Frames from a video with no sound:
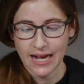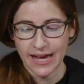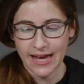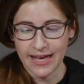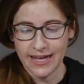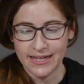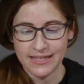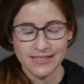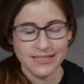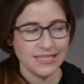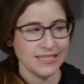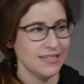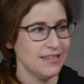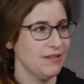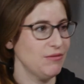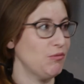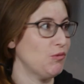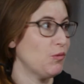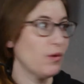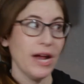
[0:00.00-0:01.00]
and
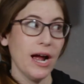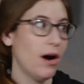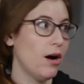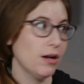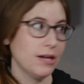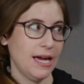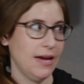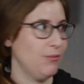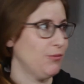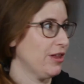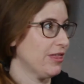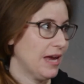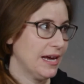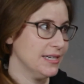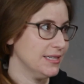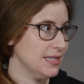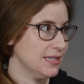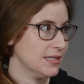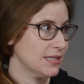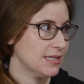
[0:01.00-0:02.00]
we all came with
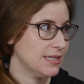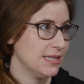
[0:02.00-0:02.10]
ideas